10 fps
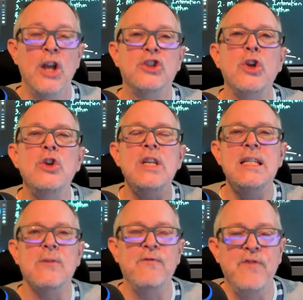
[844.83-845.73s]
So you
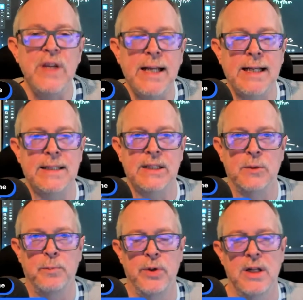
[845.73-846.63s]
need to
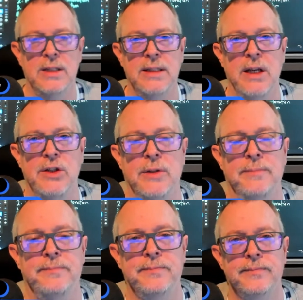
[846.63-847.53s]
fix
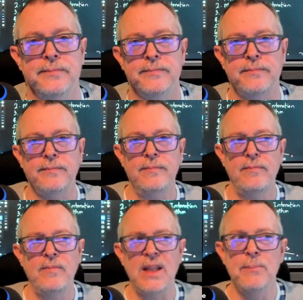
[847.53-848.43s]
pronunciation.
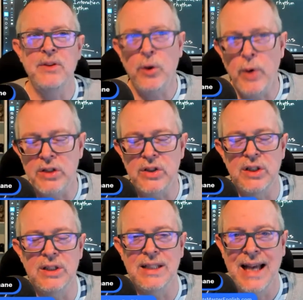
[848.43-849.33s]
But the question
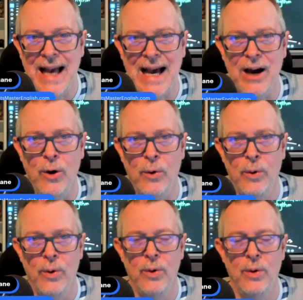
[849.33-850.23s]
is, how?
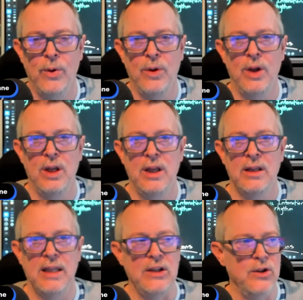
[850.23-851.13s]

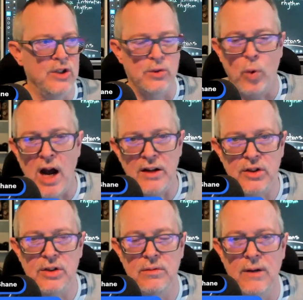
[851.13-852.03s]
Can you just
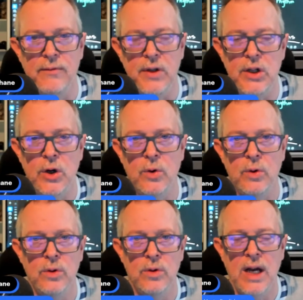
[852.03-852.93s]
watch a video
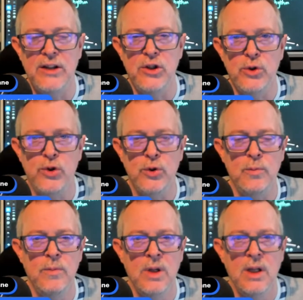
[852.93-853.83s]
on
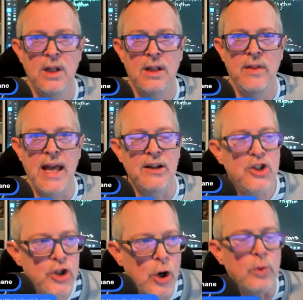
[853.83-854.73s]
YouTube that
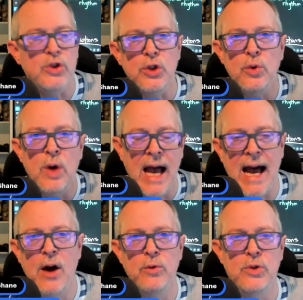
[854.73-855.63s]
shows you
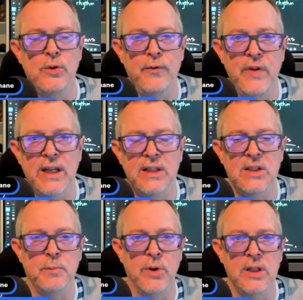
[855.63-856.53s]
how to
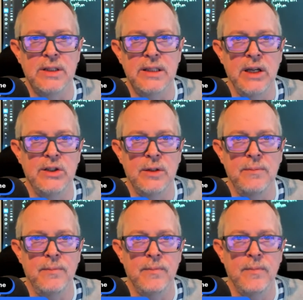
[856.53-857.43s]
fix pronunciation?